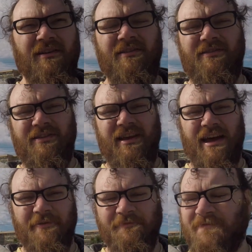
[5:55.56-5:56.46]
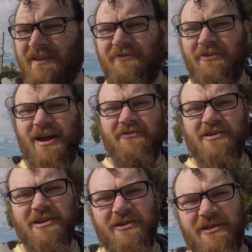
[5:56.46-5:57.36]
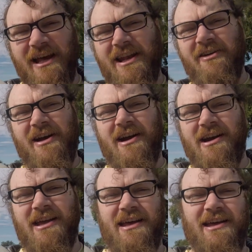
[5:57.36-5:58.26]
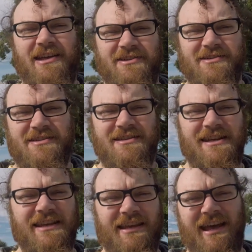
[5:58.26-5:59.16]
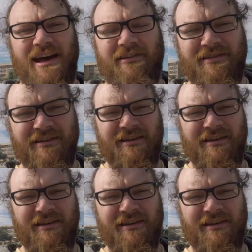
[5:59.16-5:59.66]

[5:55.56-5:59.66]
So yeah, if you're ever in the Orlando area and you're seeking out